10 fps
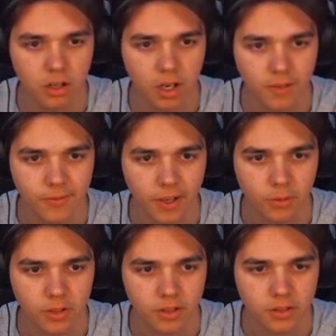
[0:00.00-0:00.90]
I
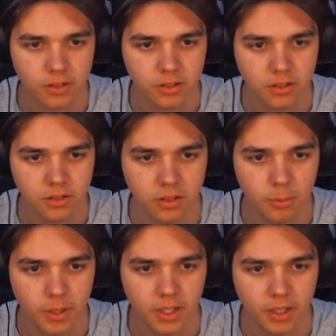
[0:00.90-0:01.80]
found it. The
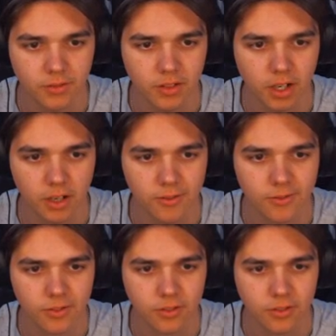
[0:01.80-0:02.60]
meaning of life.